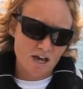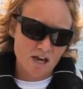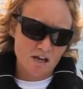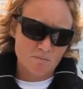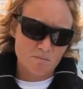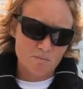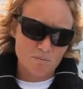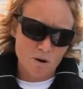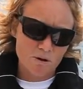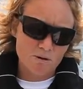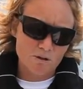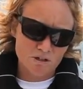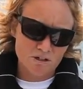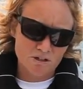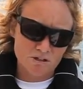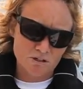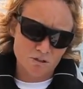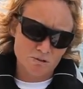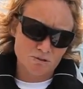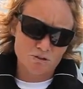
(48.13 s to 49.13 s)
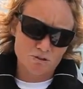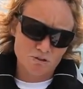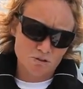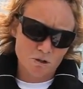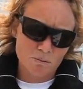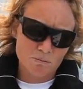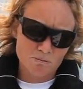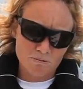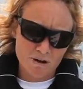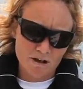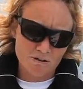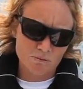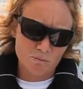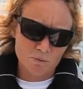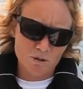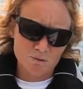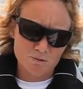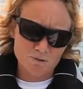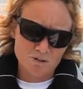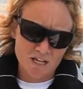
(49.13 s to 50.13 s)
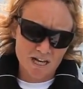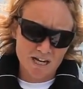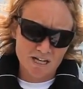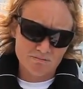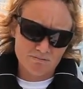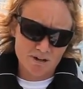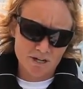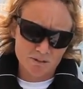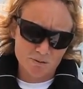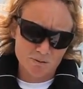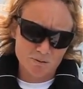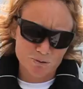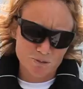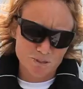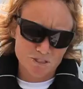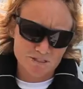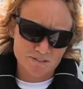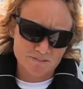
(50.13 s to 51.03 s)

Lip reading: and broken a non-stop round-the-world sailing record.